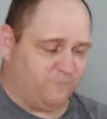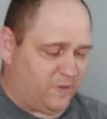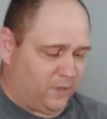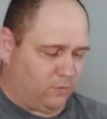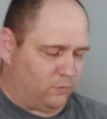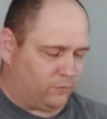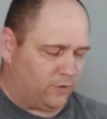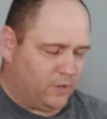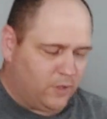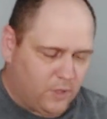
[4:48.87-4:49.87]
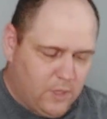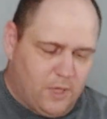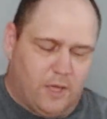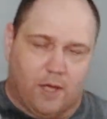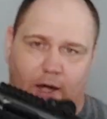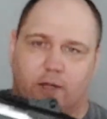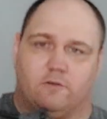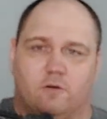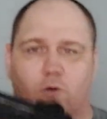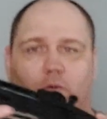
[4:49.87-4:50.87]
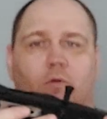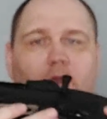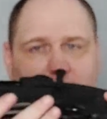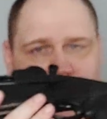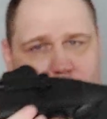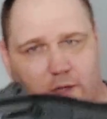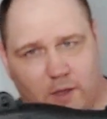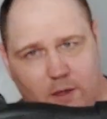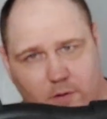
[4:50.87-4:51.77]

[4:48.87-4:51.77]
feels. I don't like